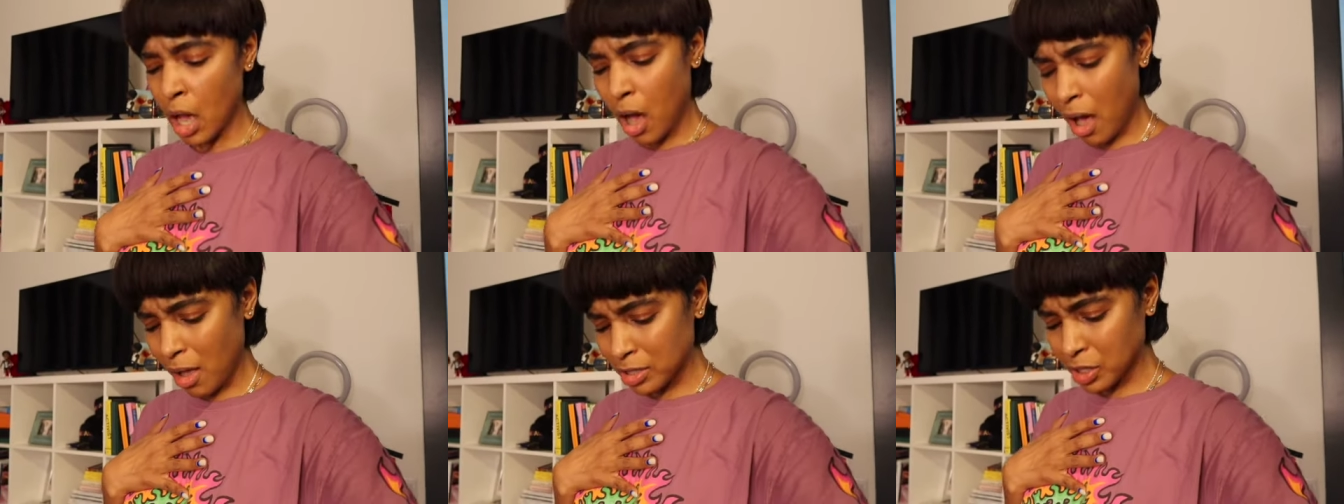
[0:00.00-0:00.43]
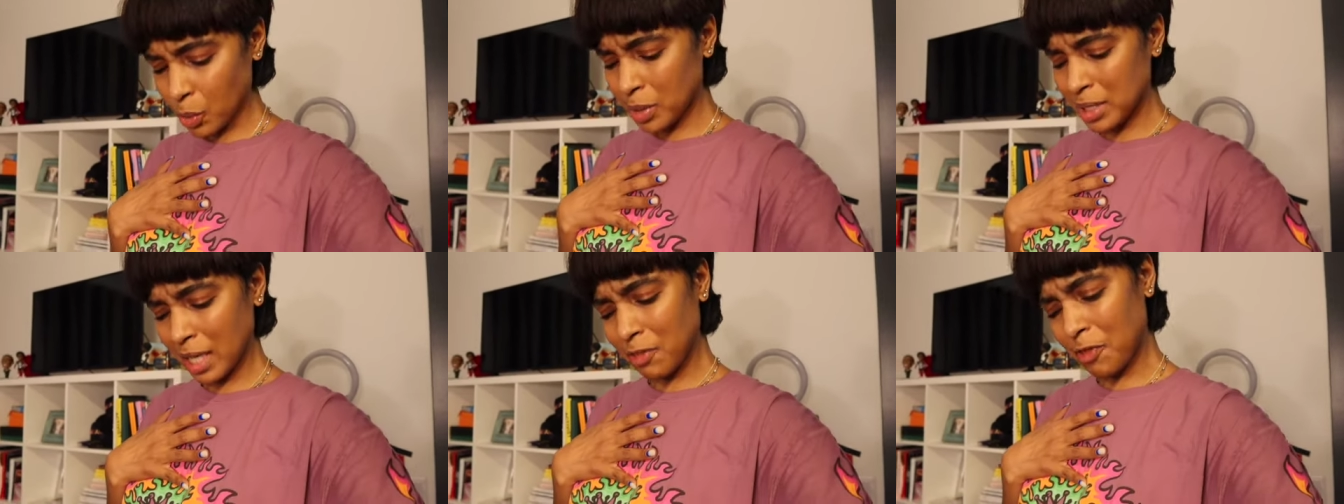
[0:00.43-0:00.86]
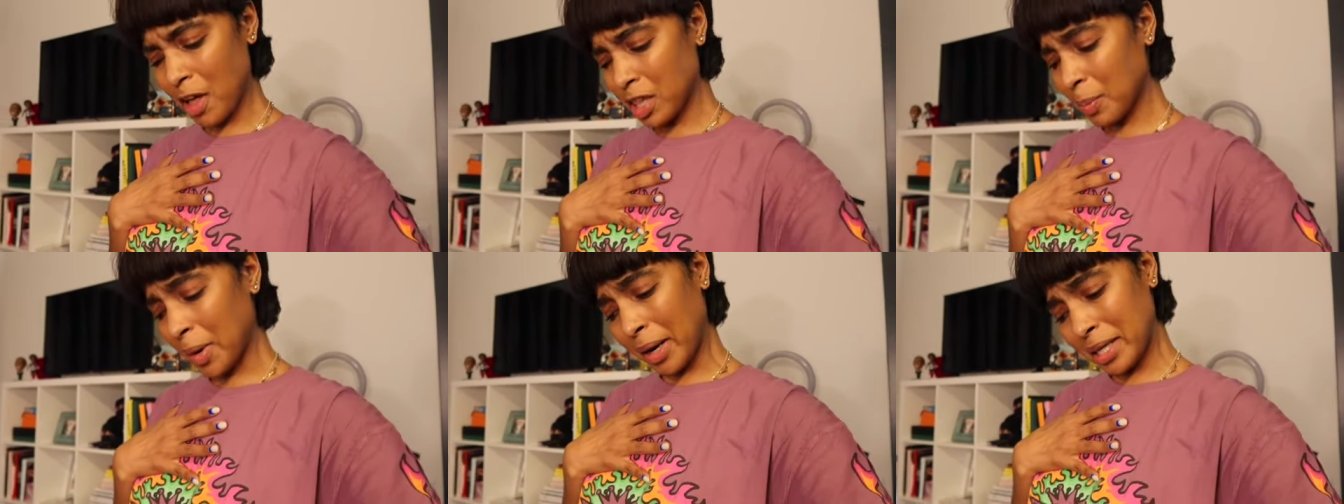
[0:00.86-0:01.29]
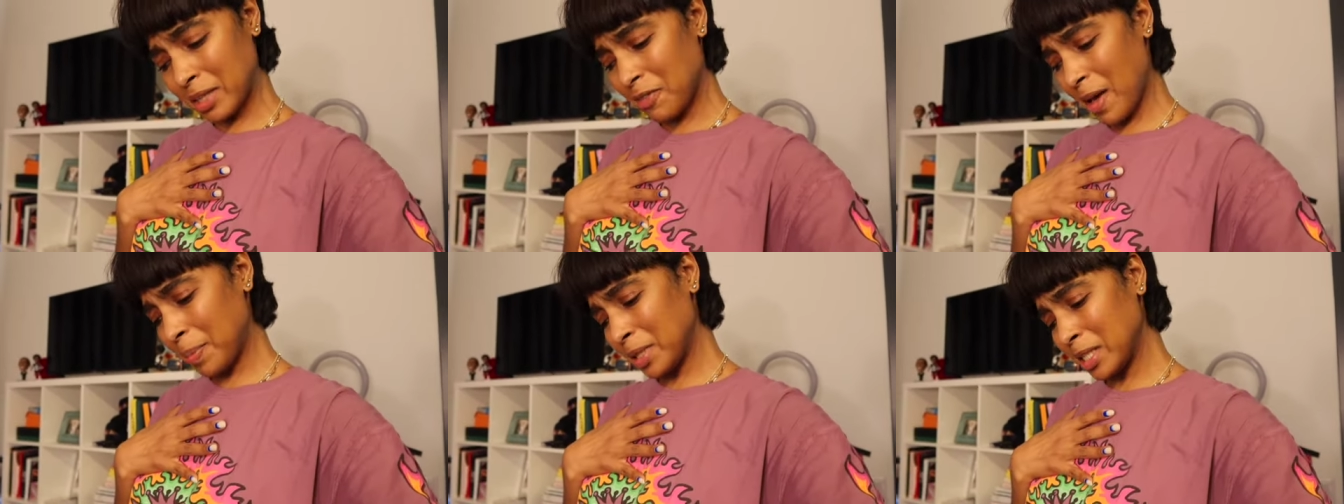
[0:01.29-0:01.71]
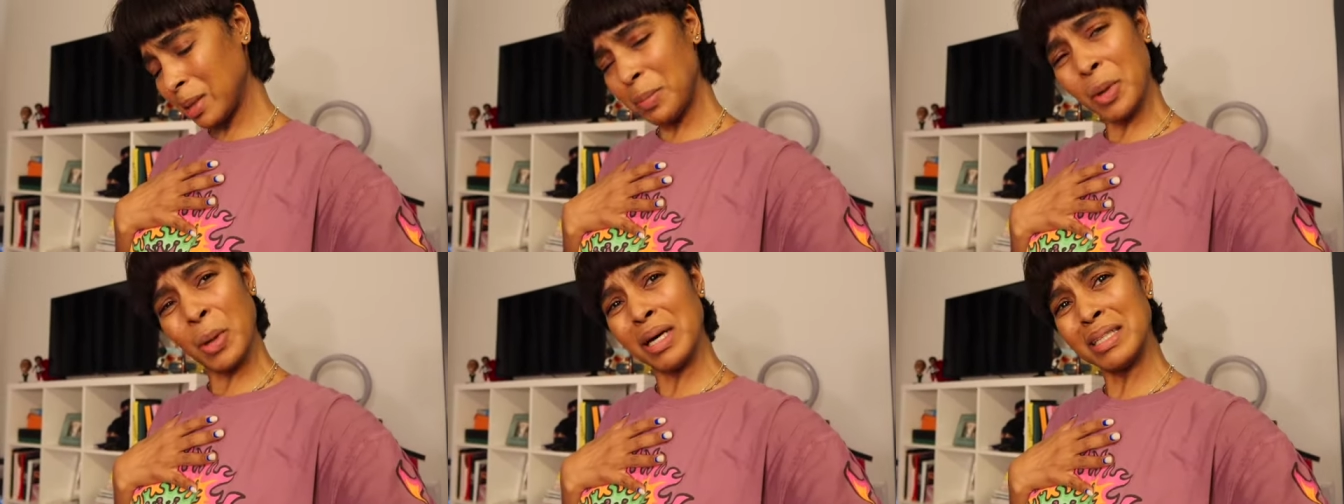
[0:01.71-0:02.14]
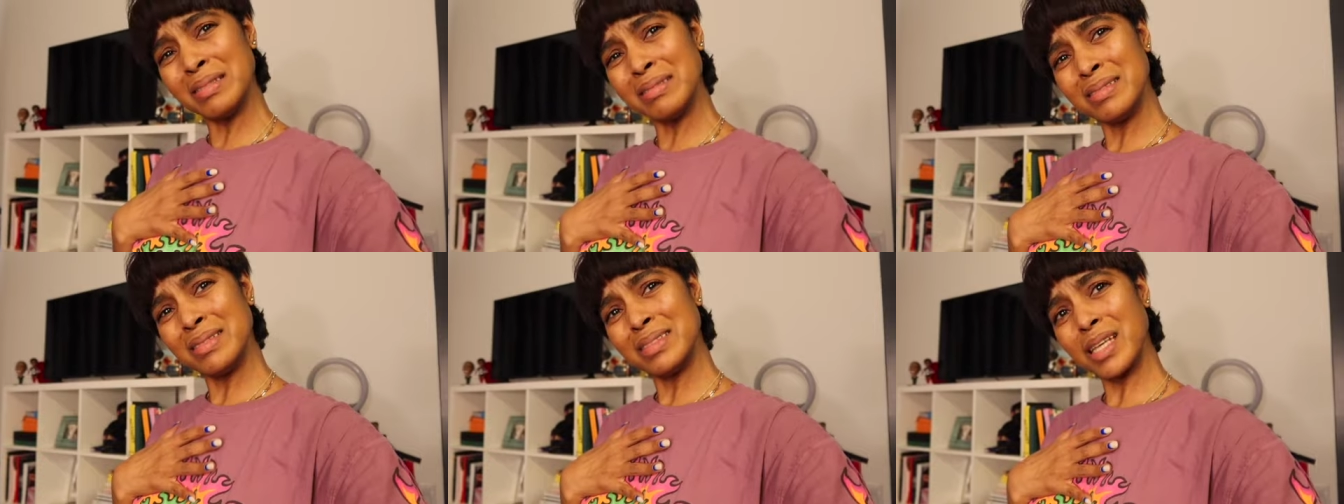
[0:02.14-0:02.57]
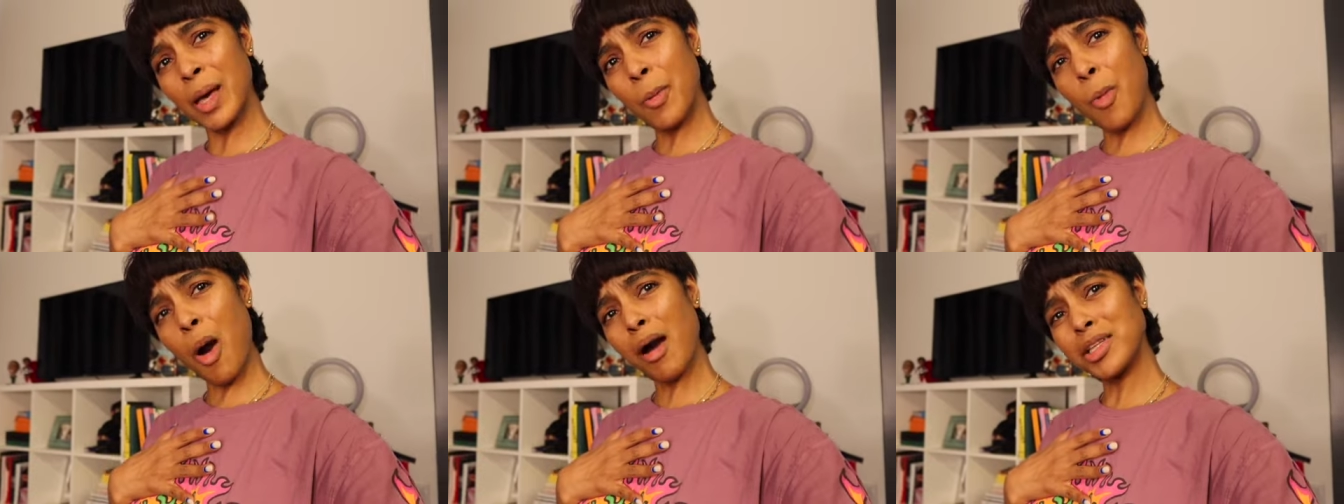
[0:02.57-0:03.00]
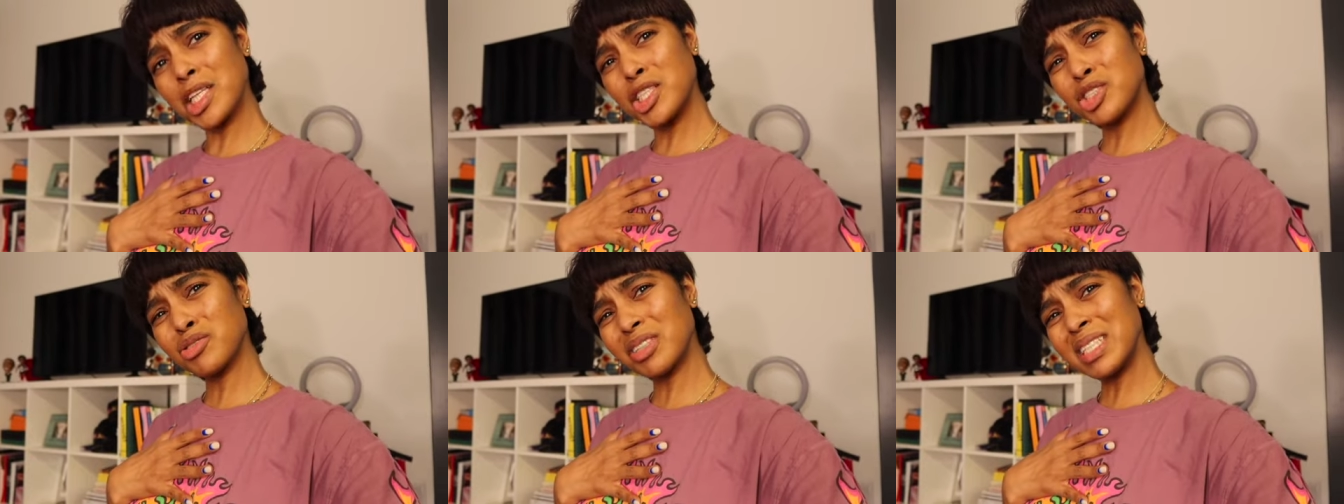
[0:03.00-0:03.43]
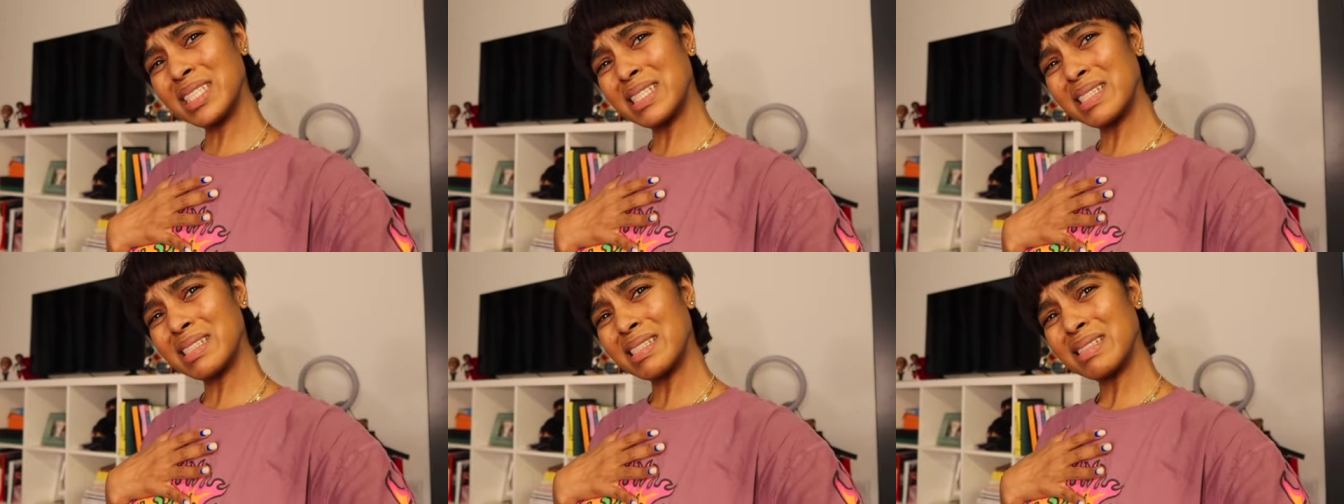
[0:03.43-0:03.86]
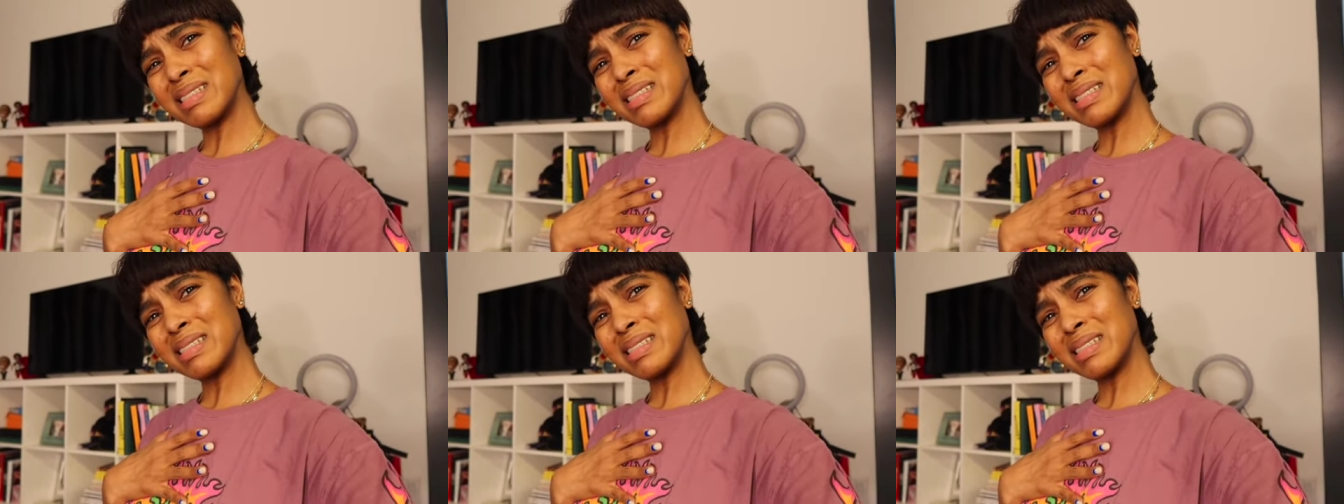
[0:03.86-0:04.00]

Also, would they fall apart if I put them on and walk these streets?